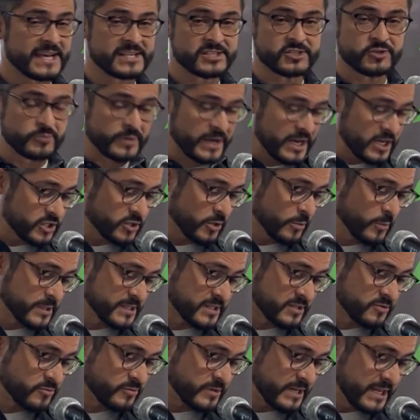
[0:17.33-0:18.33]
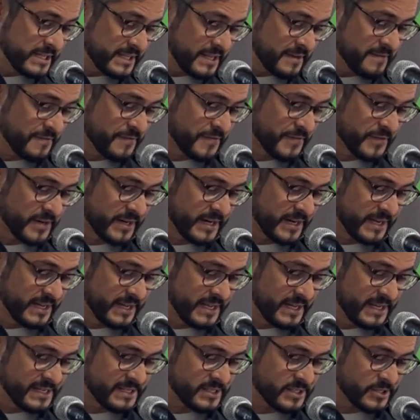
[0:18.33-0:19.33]
As Rachel was reading for
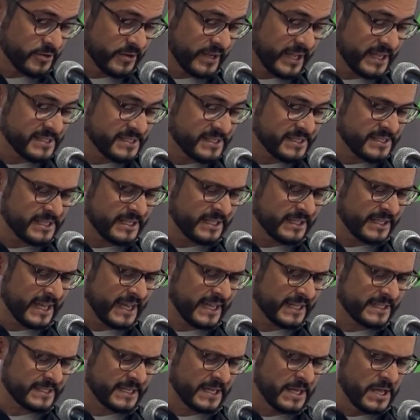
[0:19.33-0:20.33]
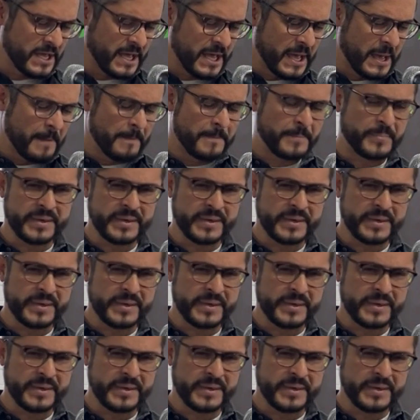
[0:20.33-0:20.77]
us, you can see that